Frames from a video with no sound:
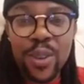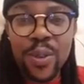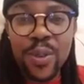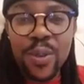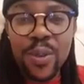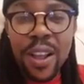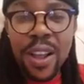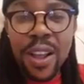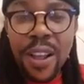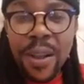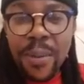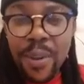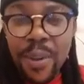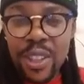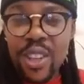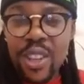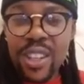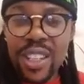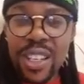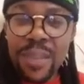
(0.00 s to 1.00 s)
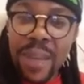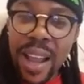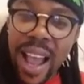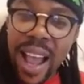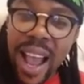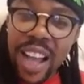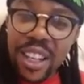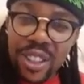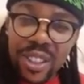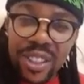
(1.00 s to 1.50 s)
to you. But just in
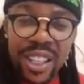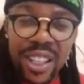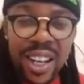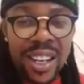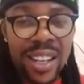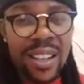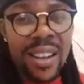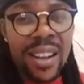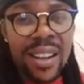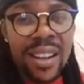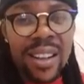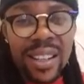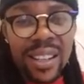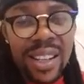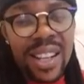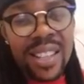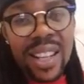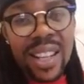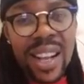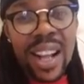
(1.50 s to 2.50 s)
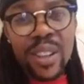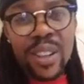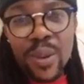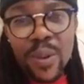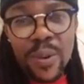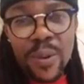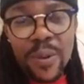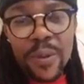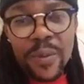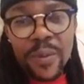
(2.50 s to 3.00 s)
my actions and the things that I
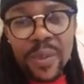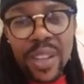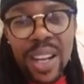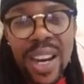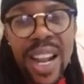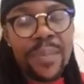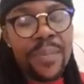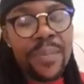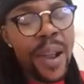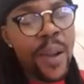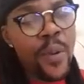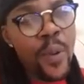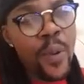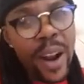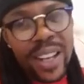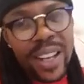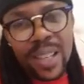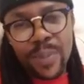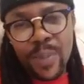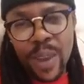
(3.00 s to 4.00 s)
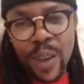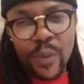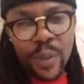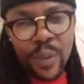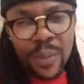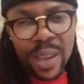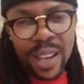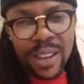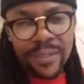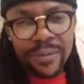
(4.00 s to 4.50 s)
do. Let my work speak
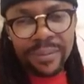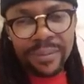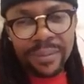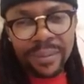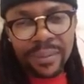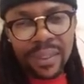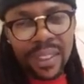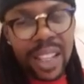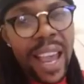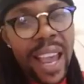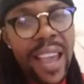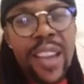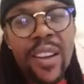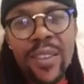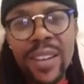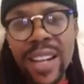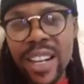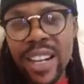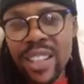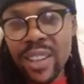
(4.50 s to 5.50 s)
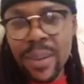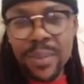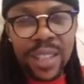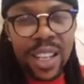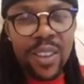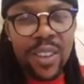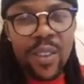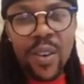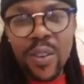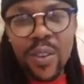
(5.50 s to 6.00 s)
for me. Thank God there is
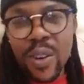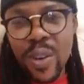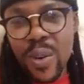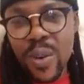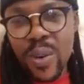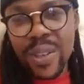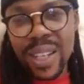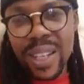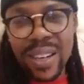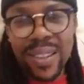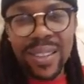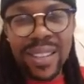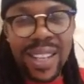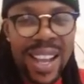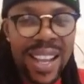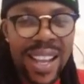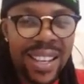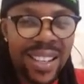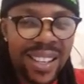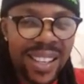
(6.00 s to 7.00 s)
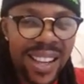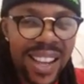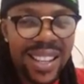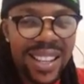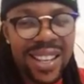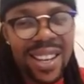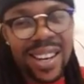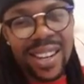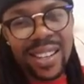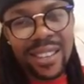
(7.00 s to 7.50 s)
something called Google now. There is
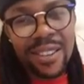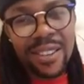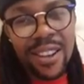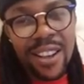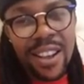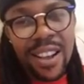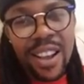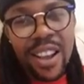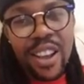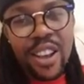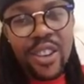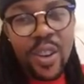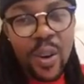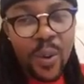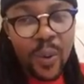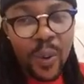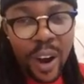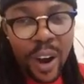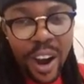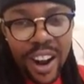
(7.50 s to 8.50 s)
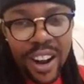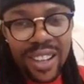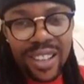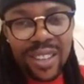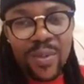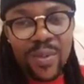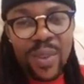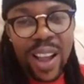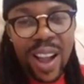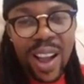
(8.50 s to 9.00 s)
internet. Your
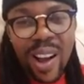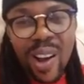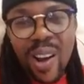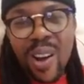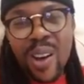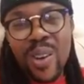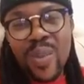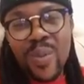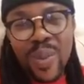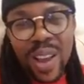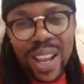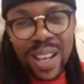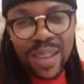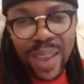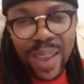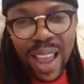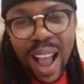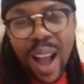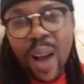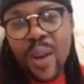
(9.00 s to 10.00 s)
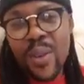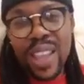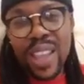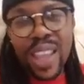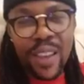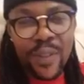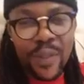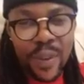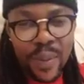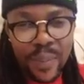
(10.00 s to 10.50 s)
works will always be
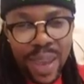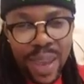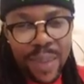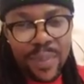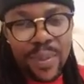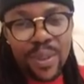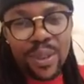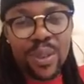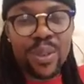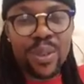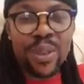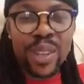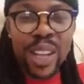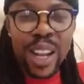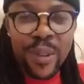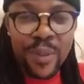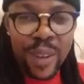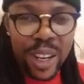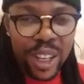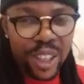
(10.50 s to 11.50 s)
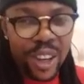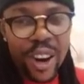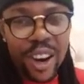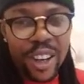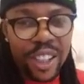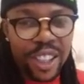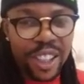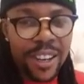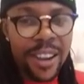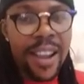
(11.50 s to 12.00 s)
out there for people to do their
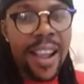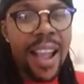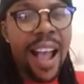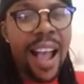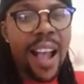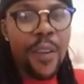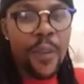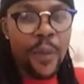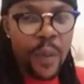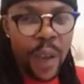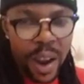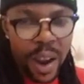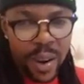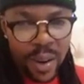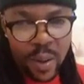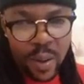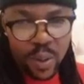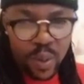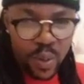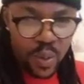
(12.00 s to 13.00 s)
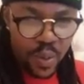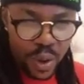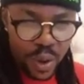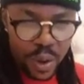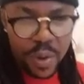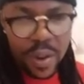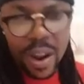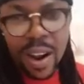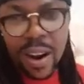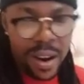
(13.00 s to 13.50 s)
research and find out
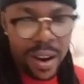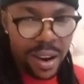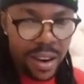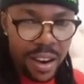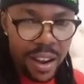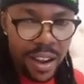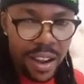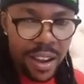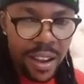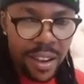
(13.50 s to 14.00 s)
who you are.